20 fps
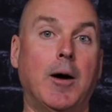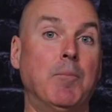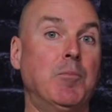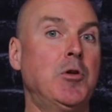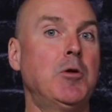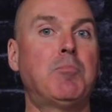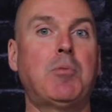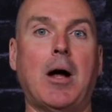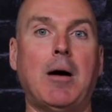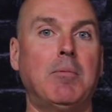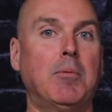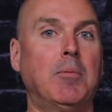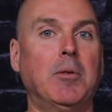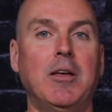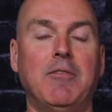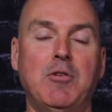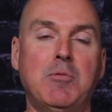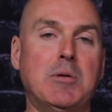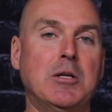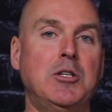You probably,
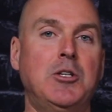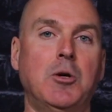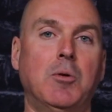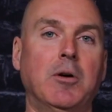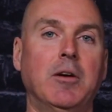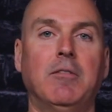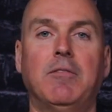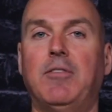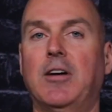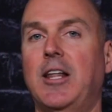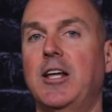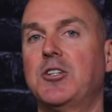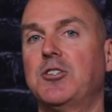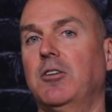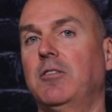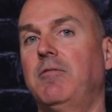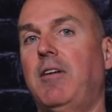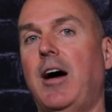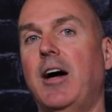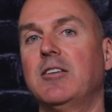if you've been doing
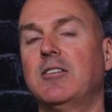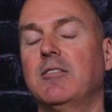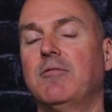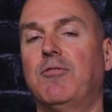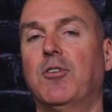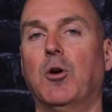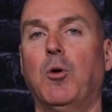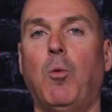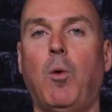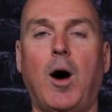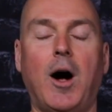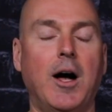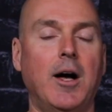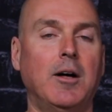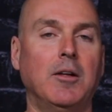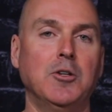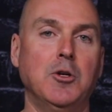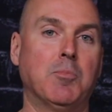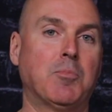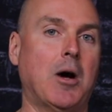financial advising for a
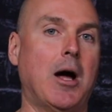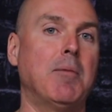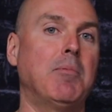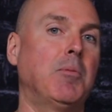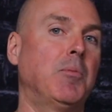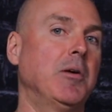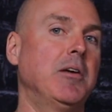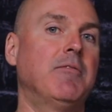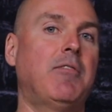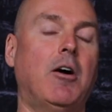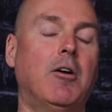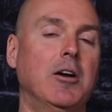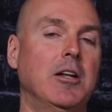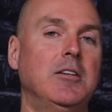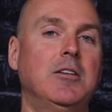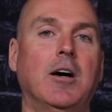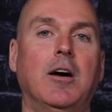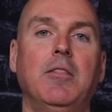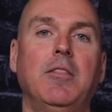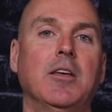while, you probably have already
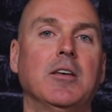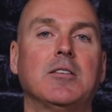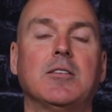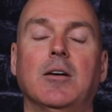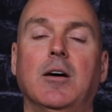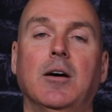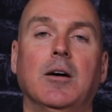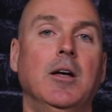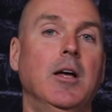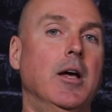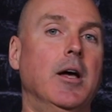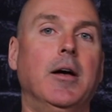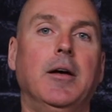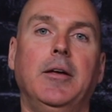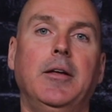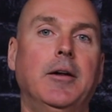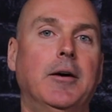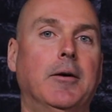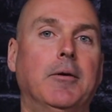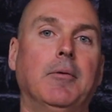done this
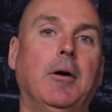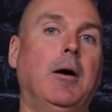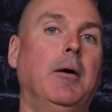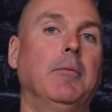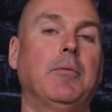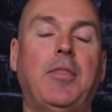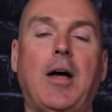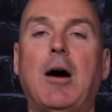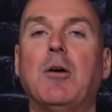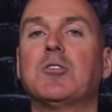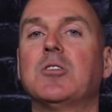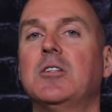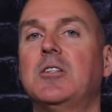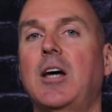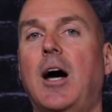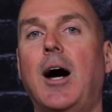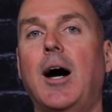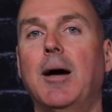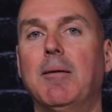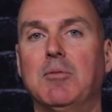1,000
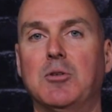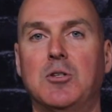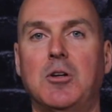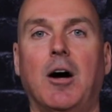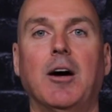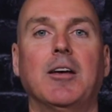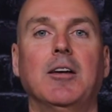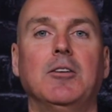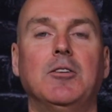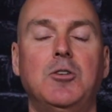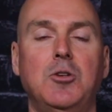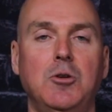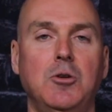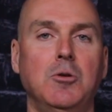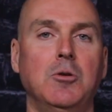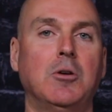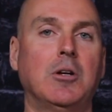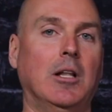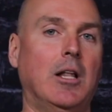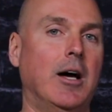times talking
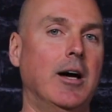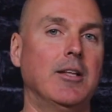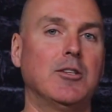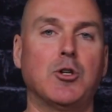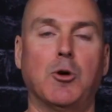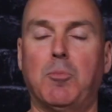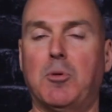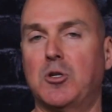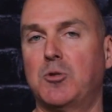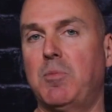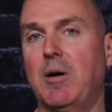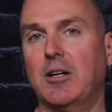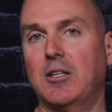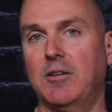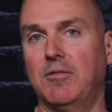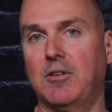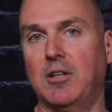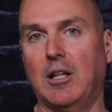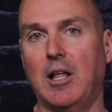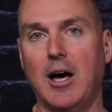to clients or
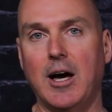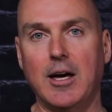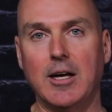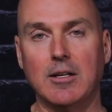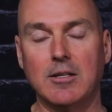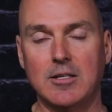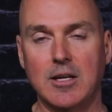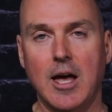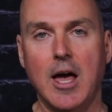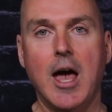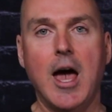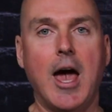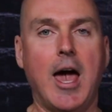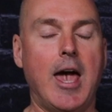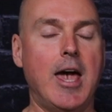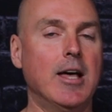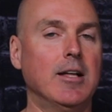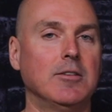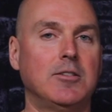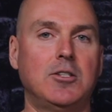prospective clients.
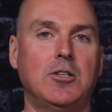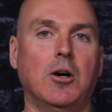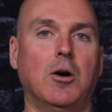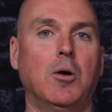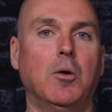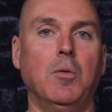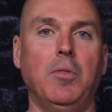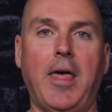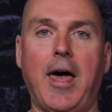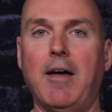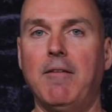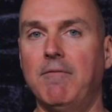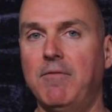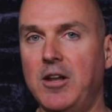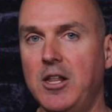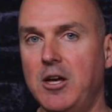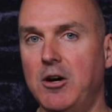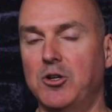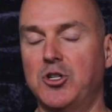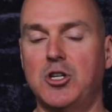And so that
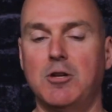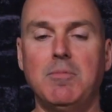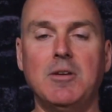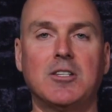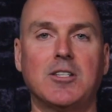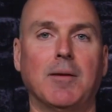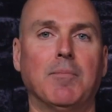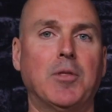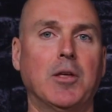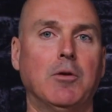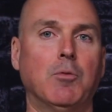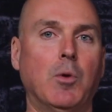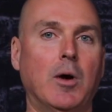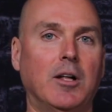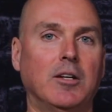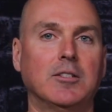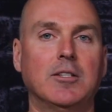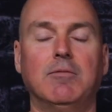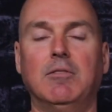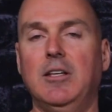video should be something
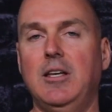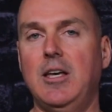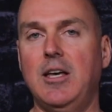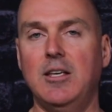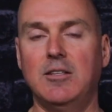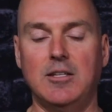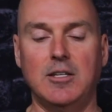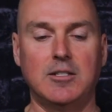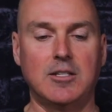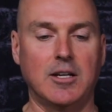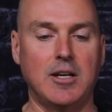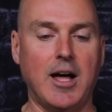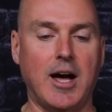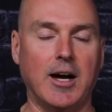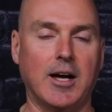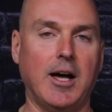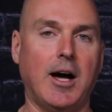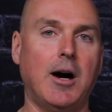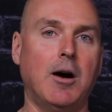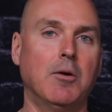relatively easy to
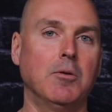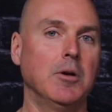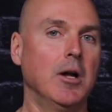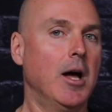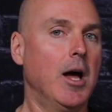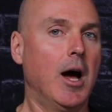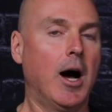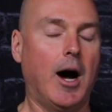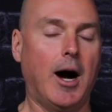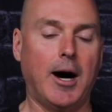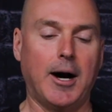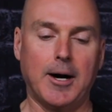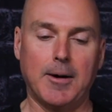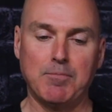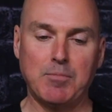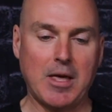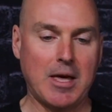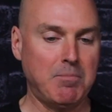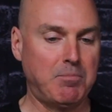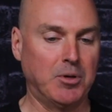knock out
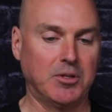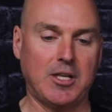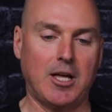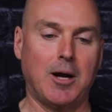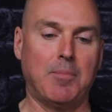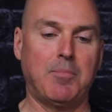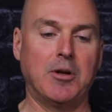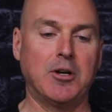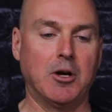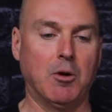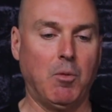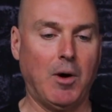and put that up on your